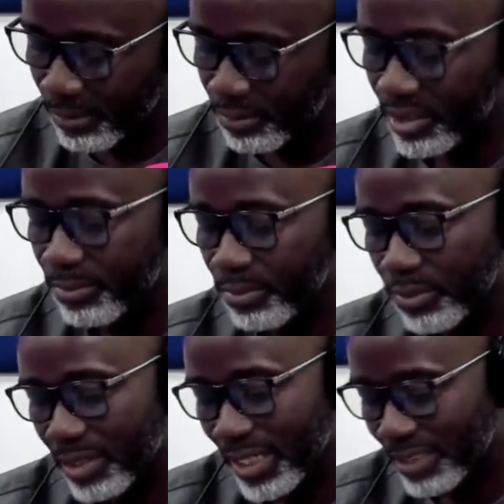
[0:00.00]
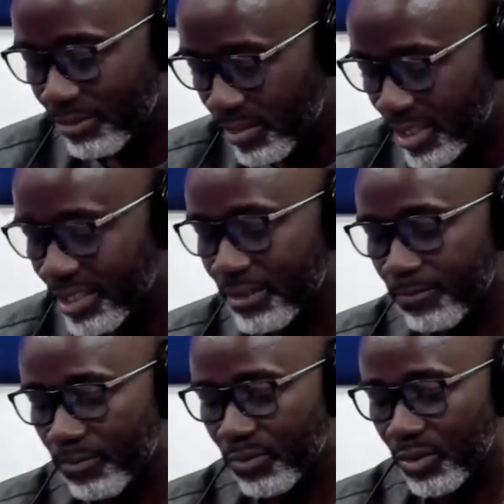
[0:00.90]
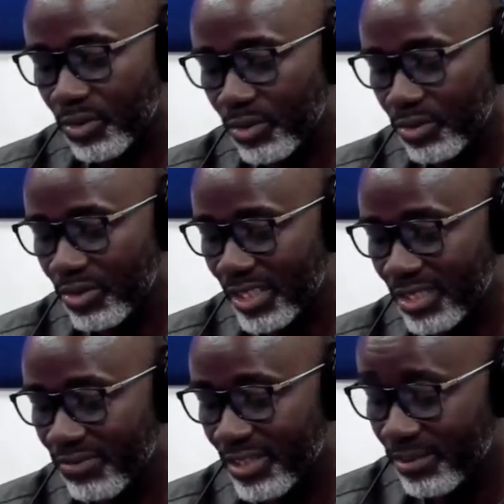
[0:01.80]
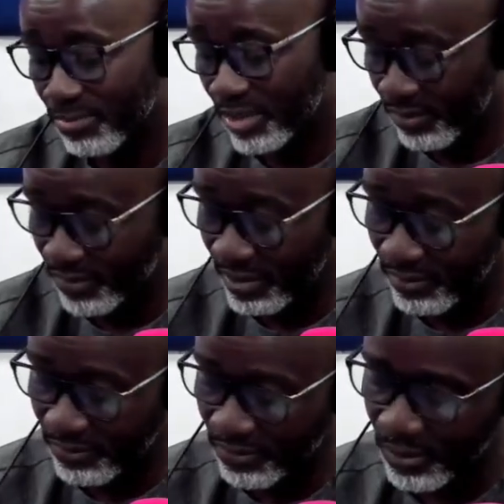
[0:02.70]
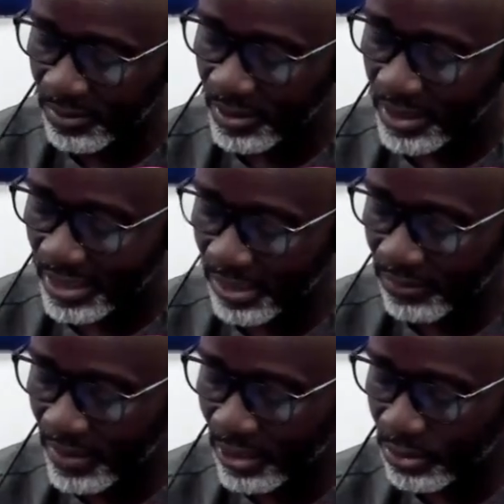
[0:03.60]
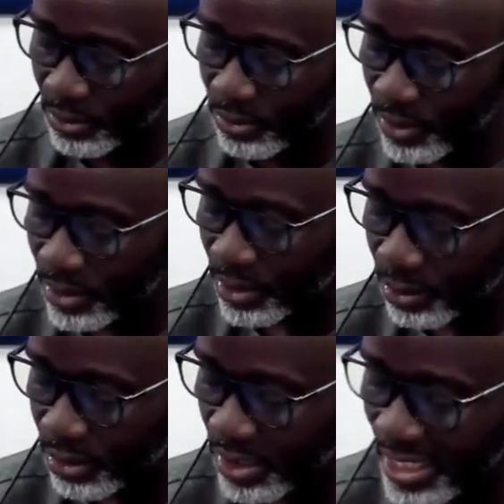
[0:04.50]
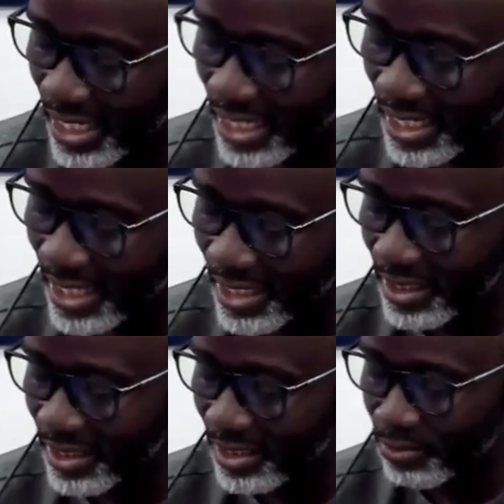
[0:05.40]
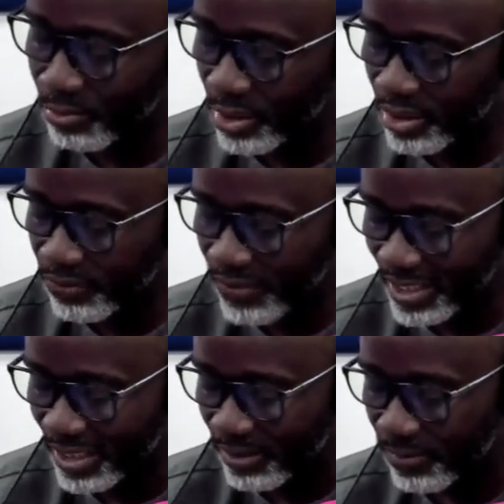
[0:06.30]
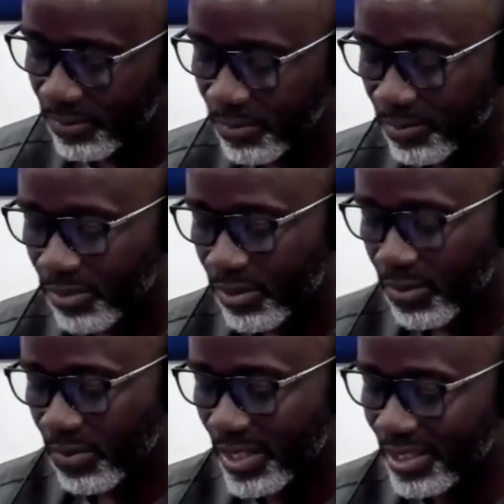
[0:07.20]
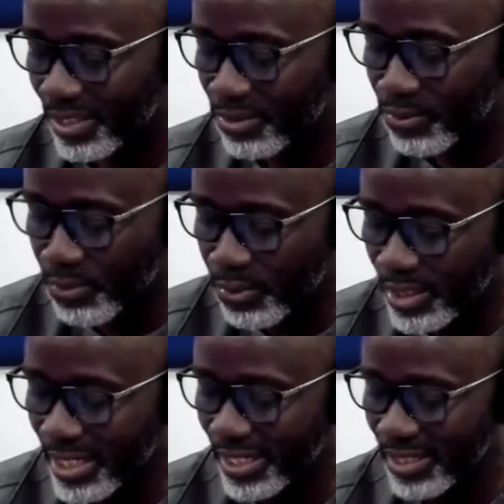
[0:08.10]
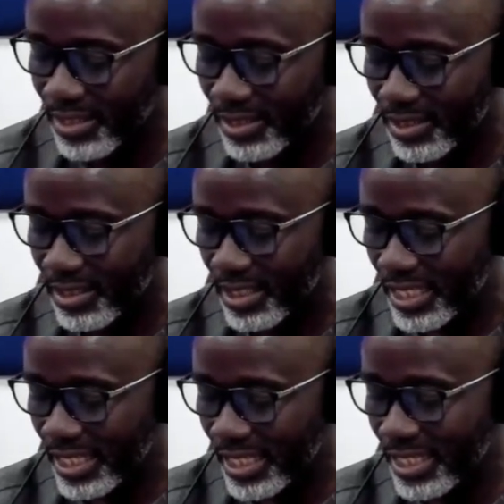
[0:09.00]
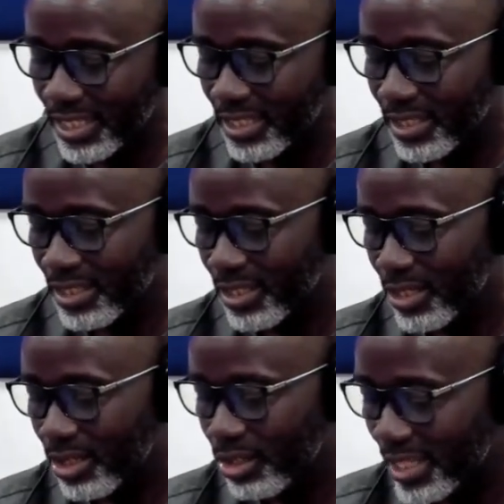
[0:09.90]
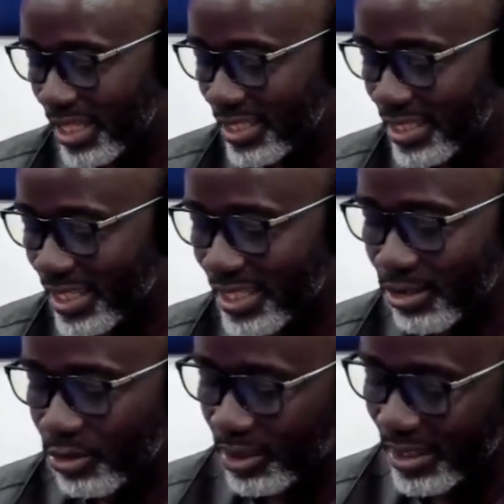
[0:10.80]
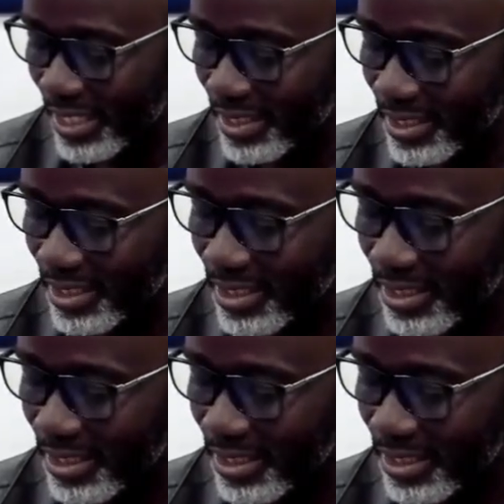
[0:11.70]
principle that makes constructivism different from the first two. So here, learning is most effective when it is rooted in authentic context,